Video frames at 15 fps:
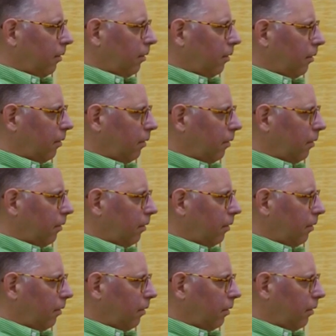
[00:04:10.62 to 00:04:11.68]

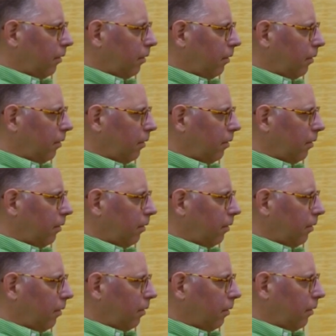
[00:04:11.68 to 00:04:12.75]

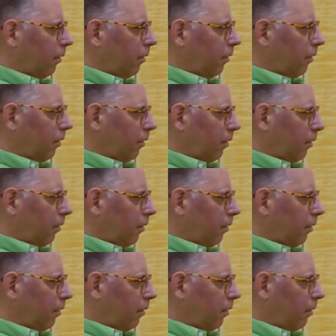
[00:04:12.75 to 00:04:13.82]

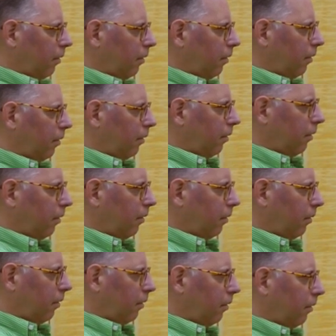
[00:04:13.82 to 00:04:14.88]

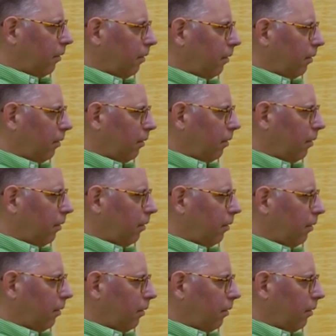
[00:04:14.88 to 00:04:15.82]
No words are spoken by the person on screen.